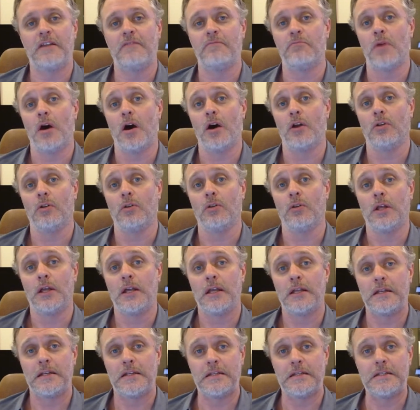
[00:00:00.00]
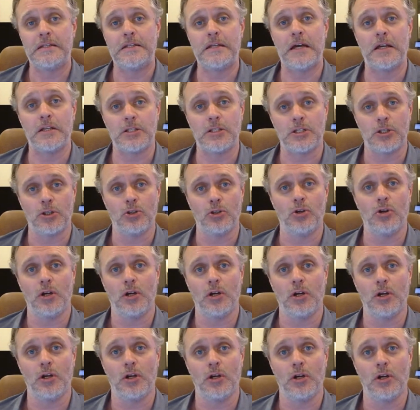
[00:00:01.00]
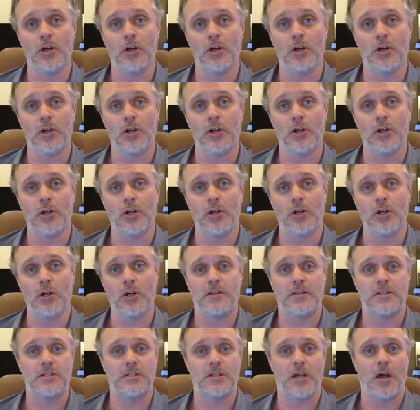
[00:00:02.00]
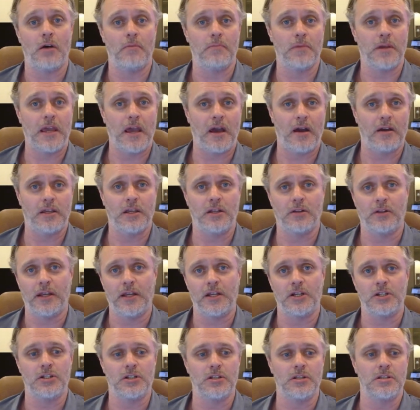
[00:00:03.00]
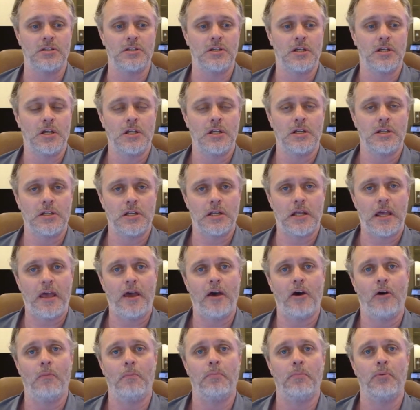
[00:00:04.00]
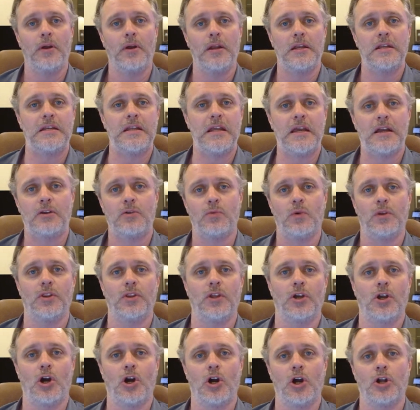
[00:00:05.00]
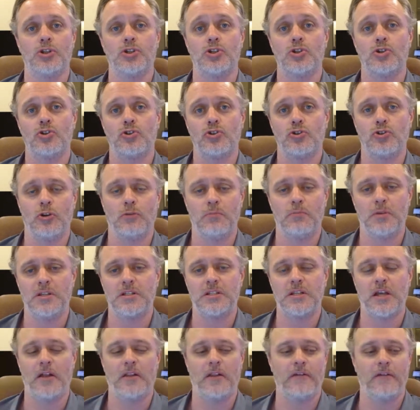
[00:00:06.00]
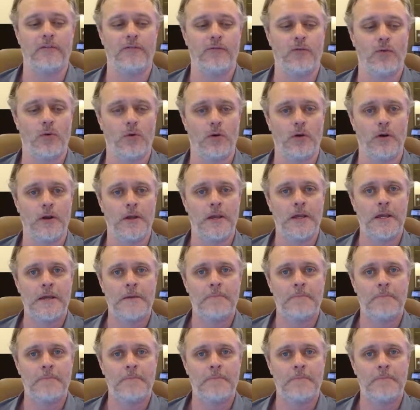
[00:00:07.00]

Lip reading: model does look and have some calculations to help predict what the cards should be selling for,